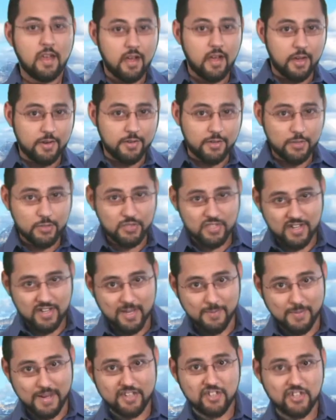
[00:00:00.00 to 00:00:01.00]
A new
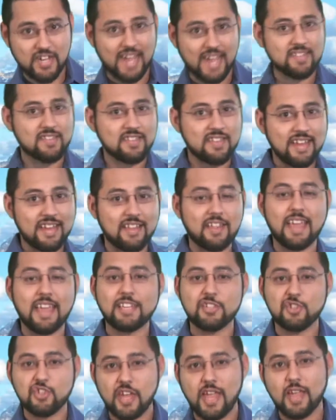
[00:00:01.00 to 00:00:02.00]
study by Jack Scannella
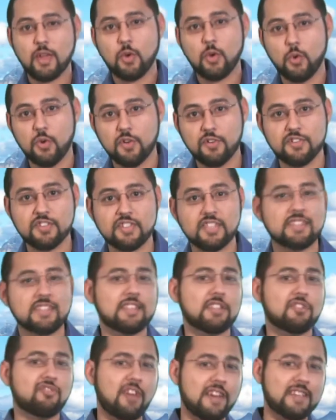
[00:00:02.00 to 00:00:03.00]
and Jack Horner says
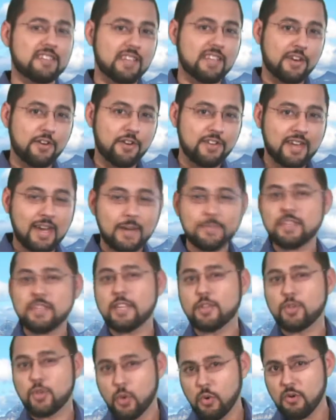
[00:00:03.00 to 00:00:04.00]
that the Triceratops
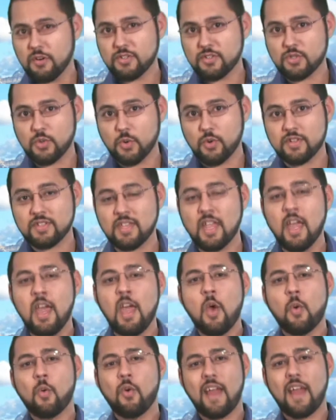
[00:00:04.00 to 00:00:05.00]
and Torosaurus
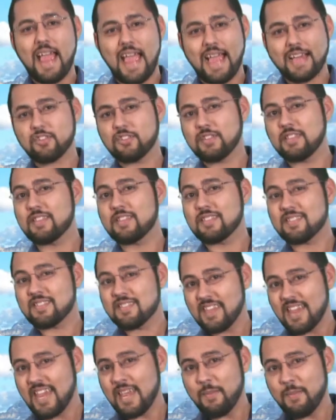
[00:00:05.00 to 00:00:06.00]
were actually the
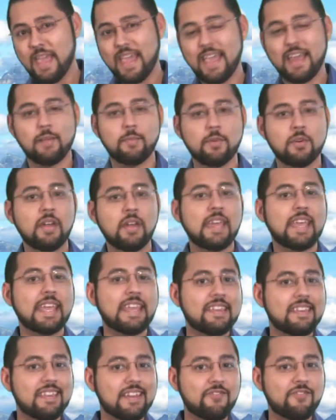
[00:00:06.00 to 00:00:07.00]
same animal
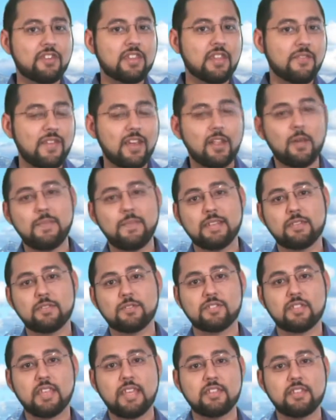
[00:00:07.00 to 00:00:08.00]
in different
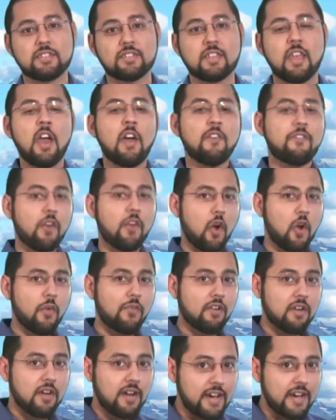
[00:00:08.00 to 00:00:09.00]
developmental stages. For
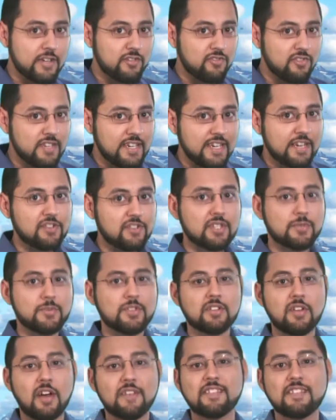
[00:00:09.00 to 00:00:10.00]
over a 100 years, it
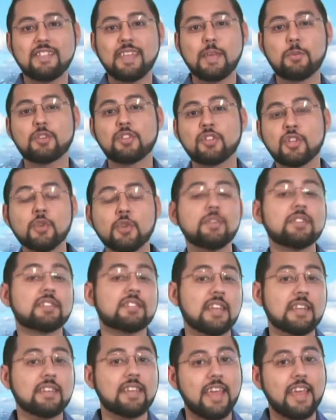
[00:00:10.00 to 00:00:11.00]
was thought that they were two
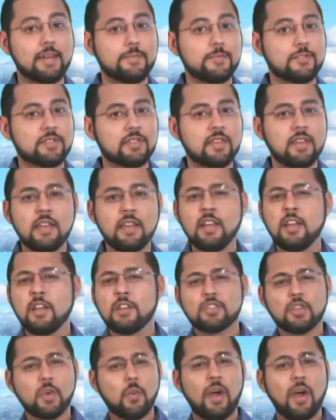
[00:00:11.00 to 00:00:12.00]
distinct animals.
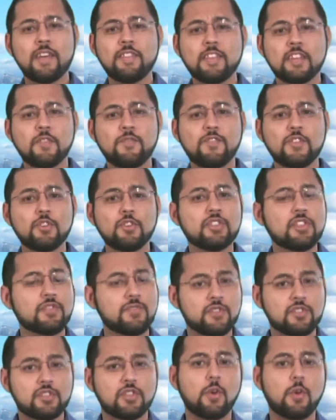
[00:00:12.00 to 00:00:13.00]
So why the confusion
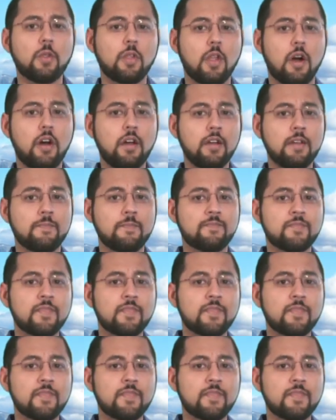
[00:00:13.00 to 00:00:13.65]
for so long?